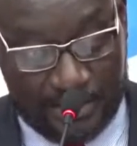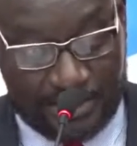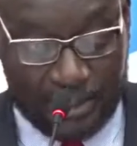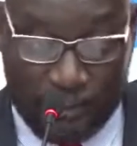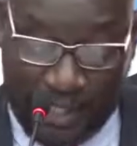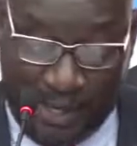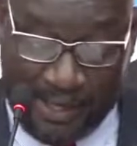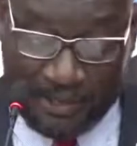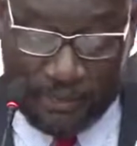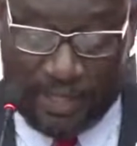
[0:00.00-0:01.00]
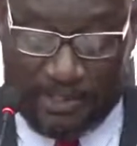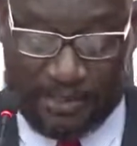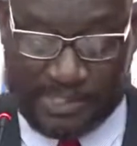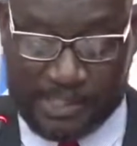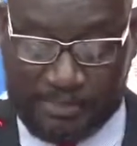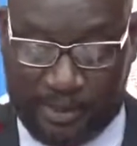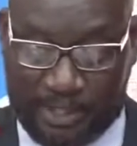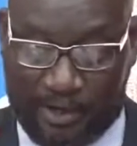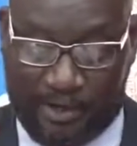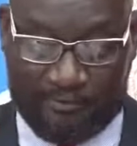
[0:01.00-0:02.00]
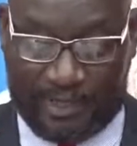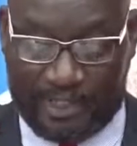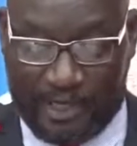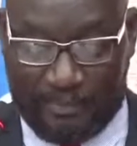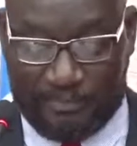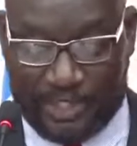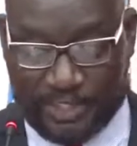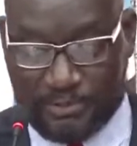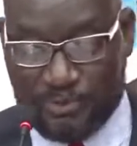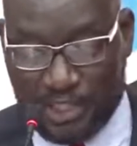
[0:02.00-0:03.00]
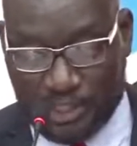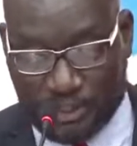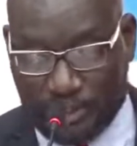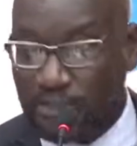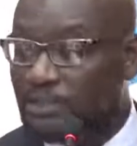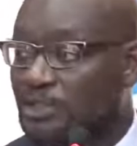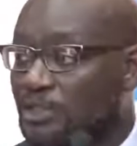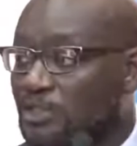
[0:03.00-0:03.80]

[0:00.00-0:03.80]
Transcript: Did we hear today, Mr. Speaker, of any updates in relation